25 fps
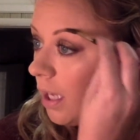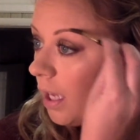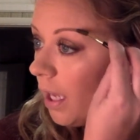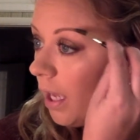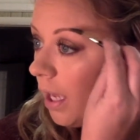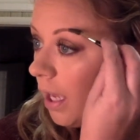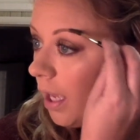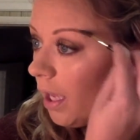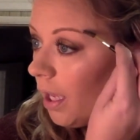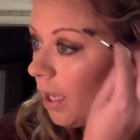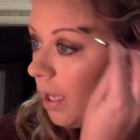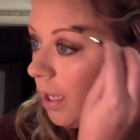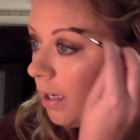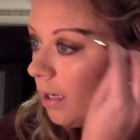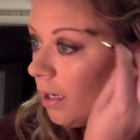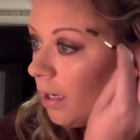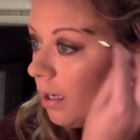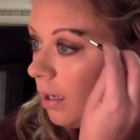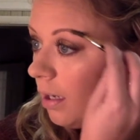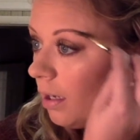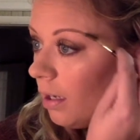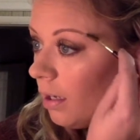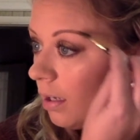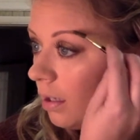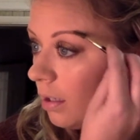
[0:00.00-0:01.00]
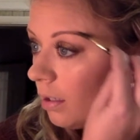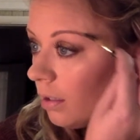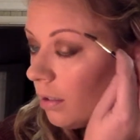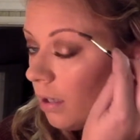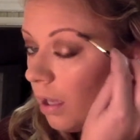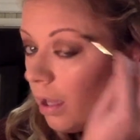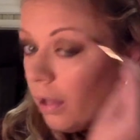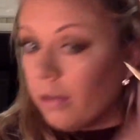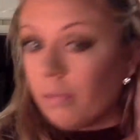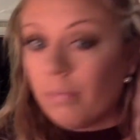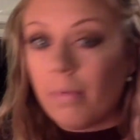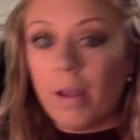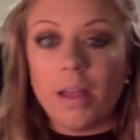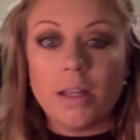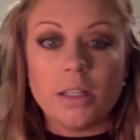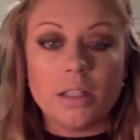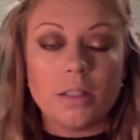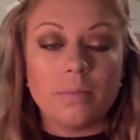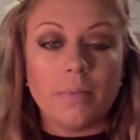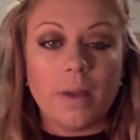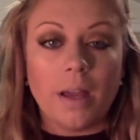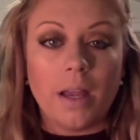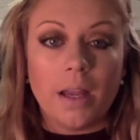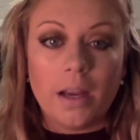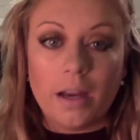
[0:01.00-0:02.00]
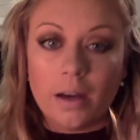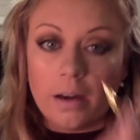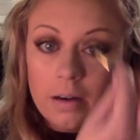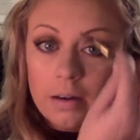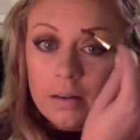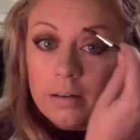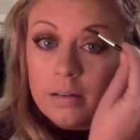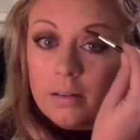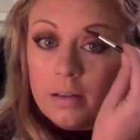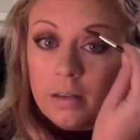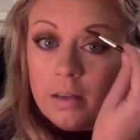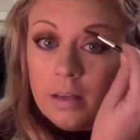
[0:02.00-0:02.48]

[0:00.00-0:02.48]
and color matched my hair